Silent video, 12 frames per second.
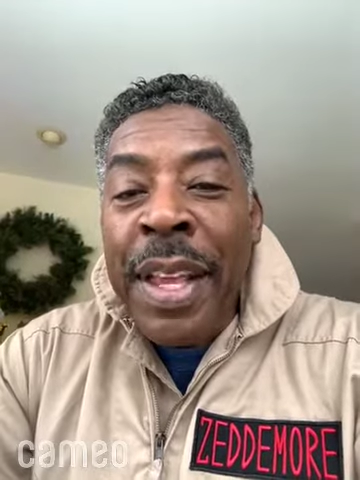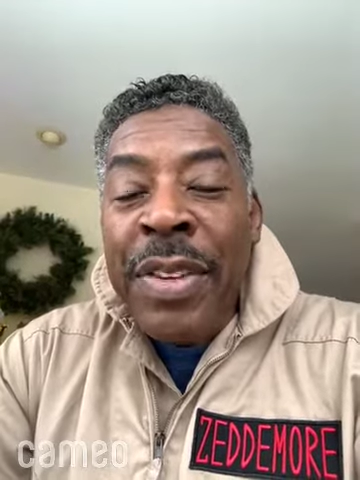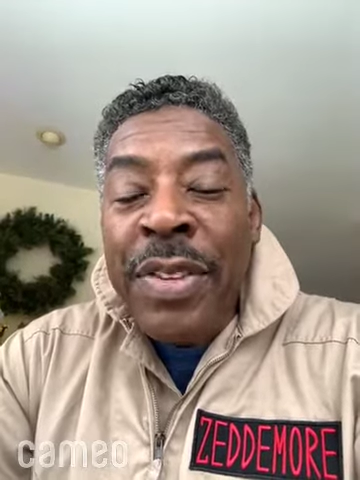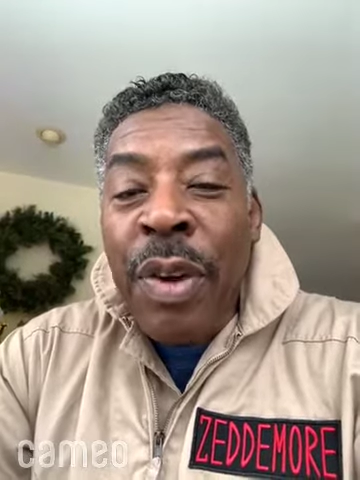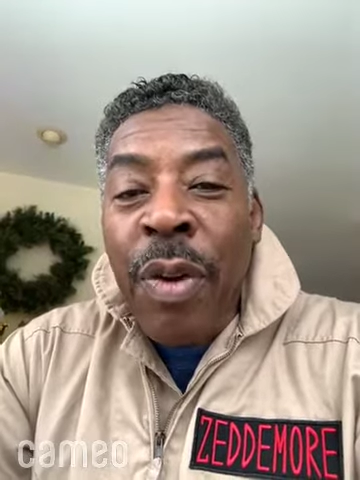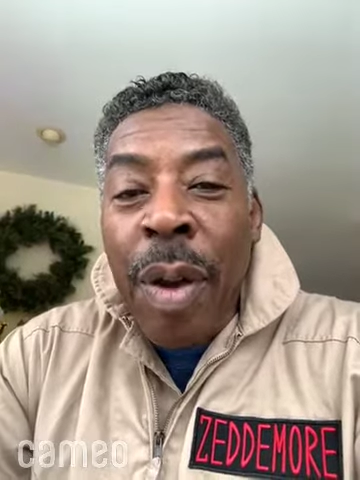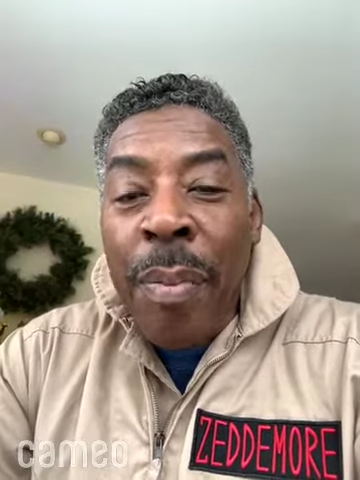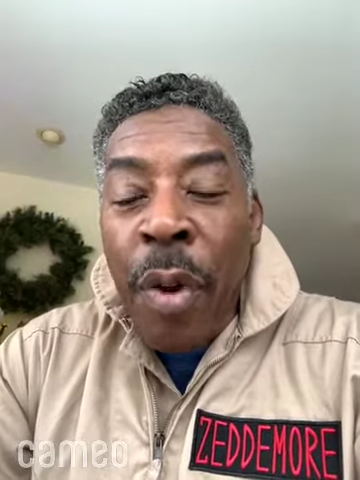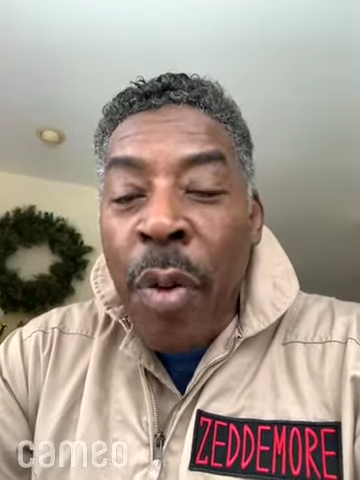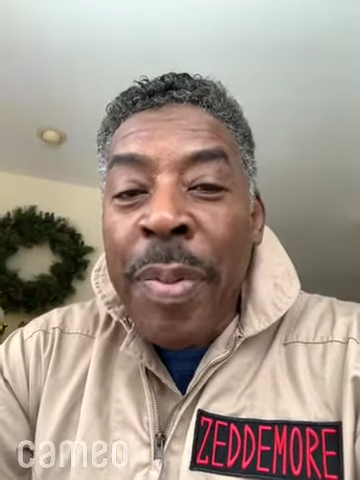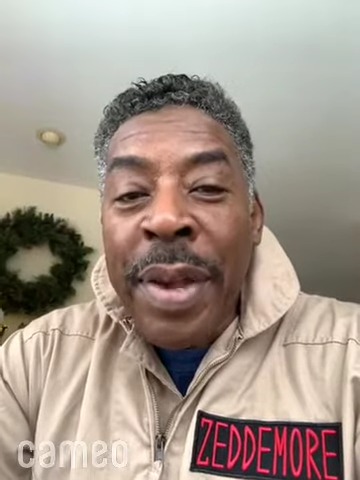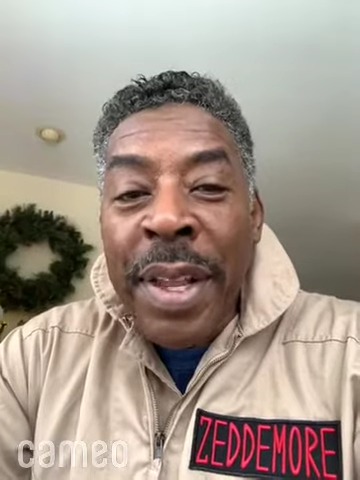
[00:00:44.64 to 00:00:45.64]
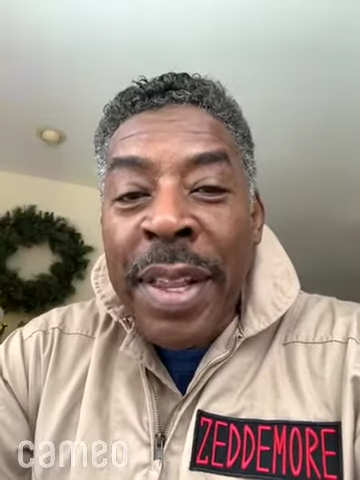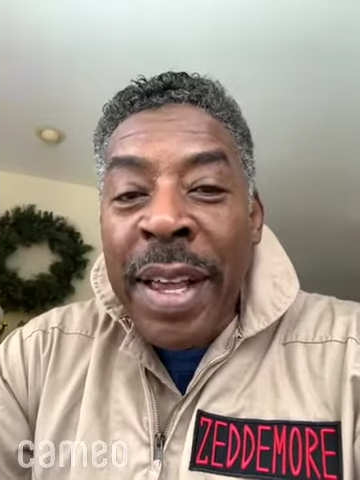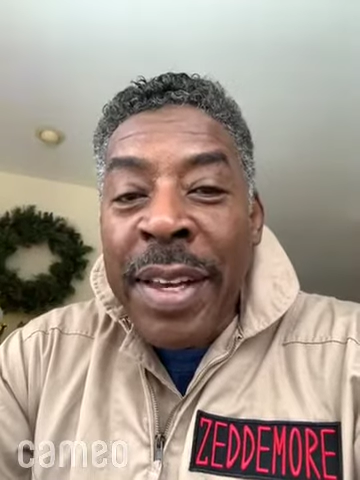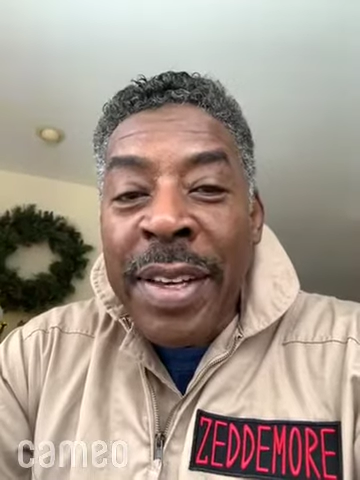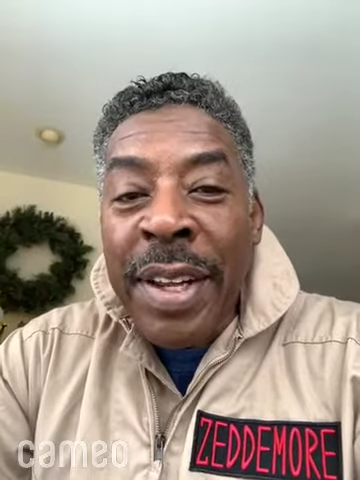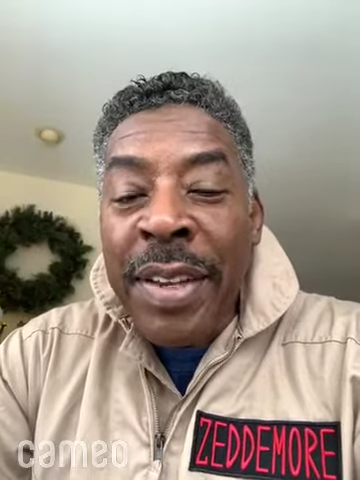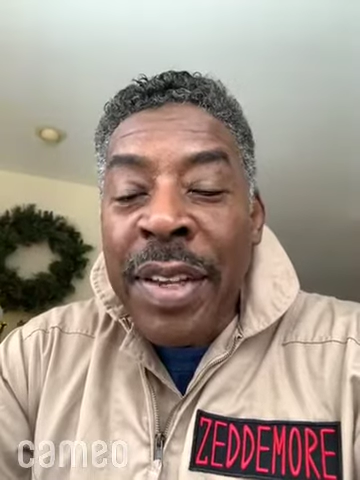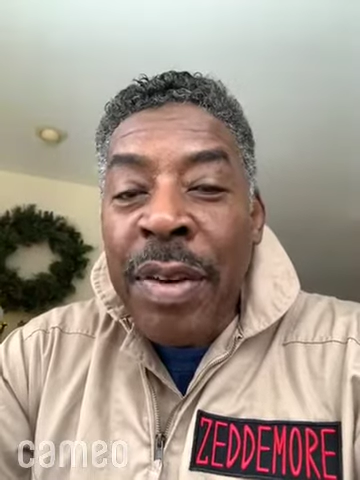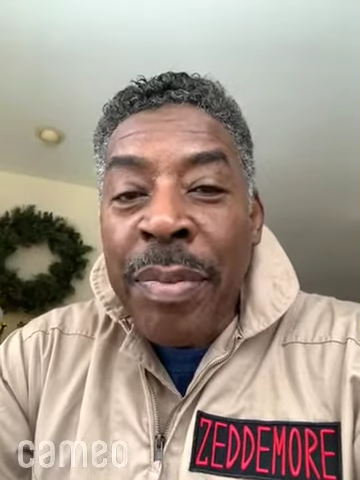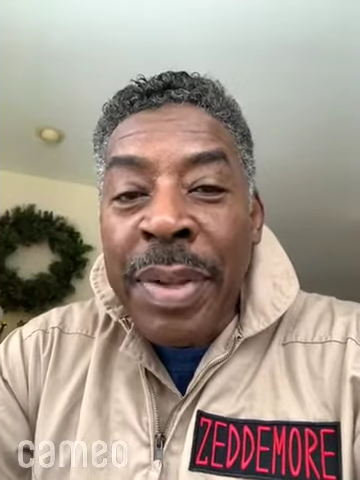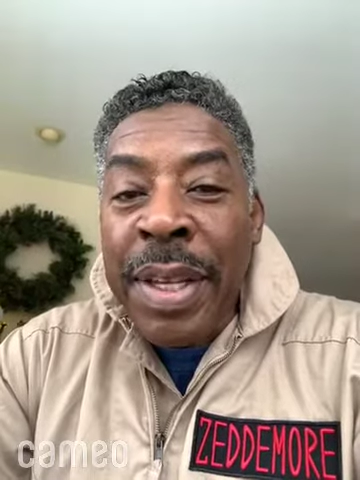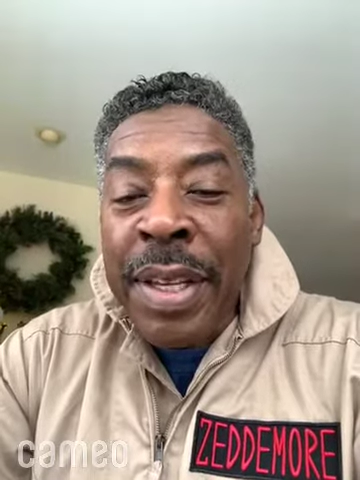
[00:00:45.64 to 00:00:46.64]
So I'm hoping that
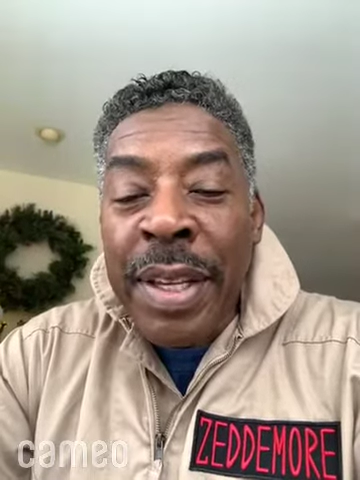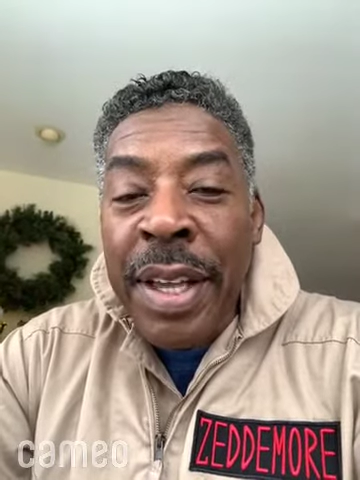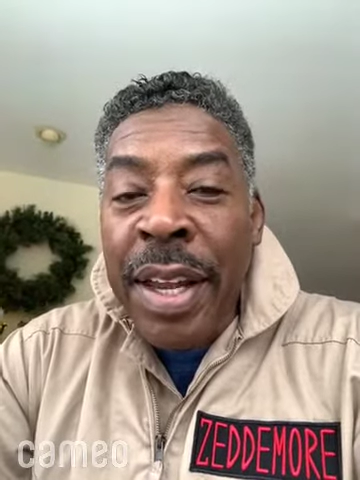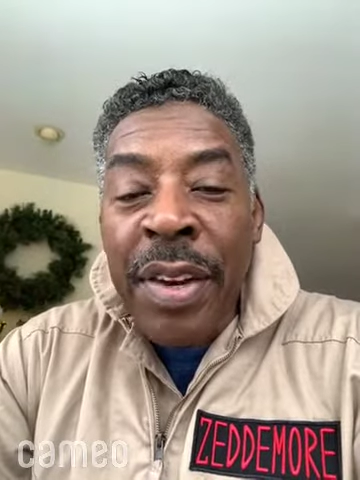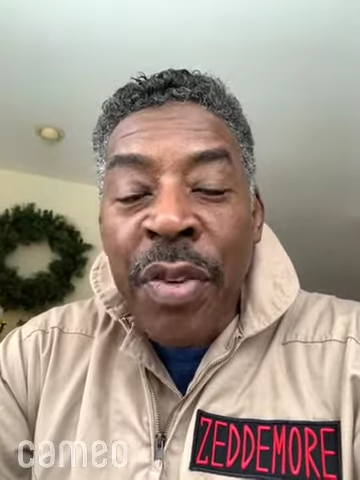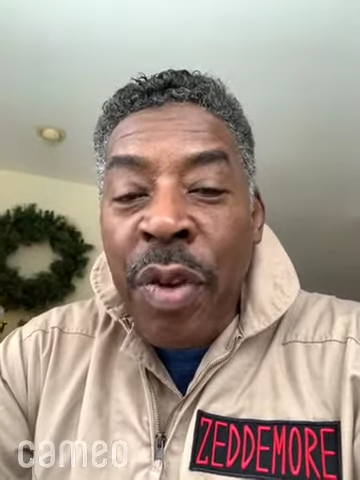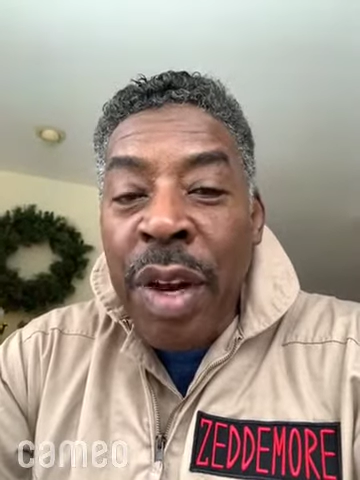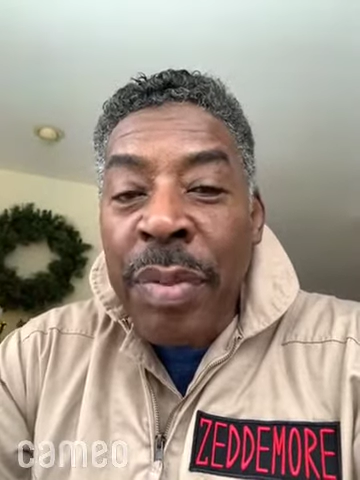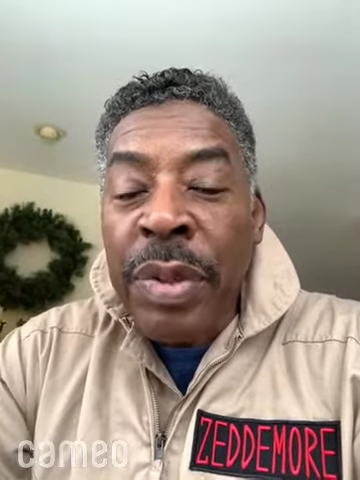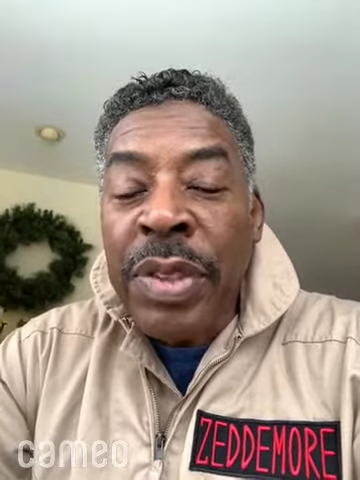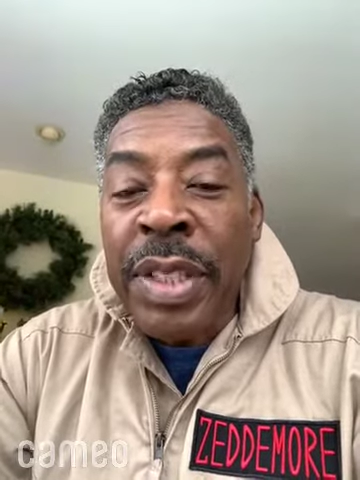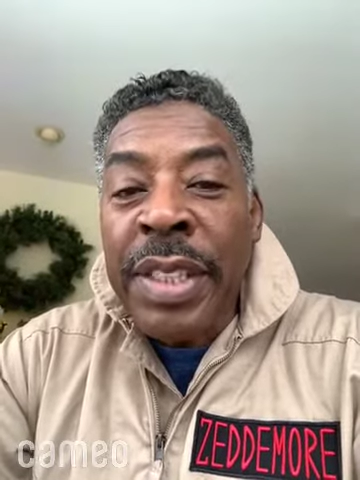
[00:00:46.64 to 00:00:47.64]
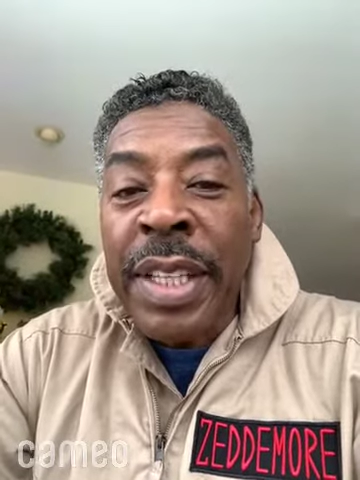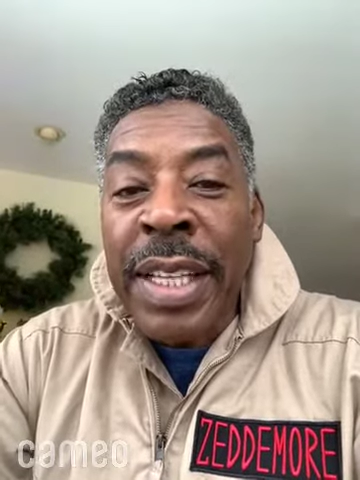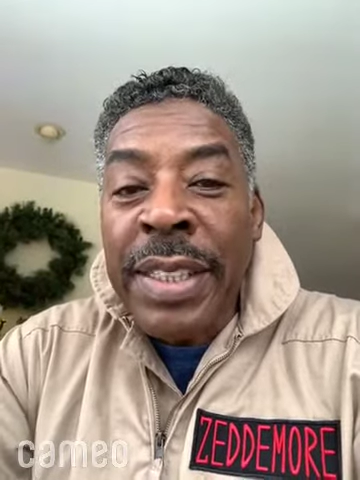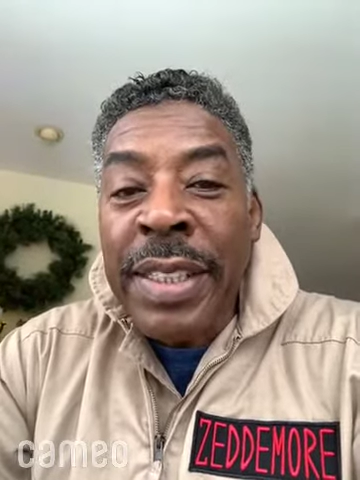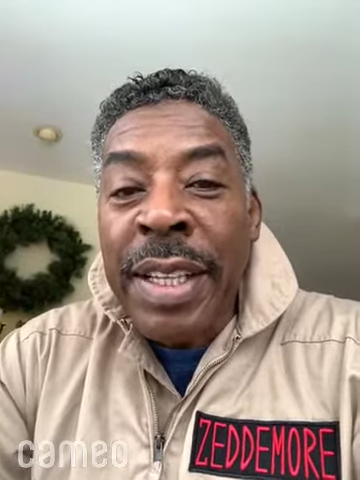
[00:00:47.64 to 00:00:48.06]
there'll be an incredible success.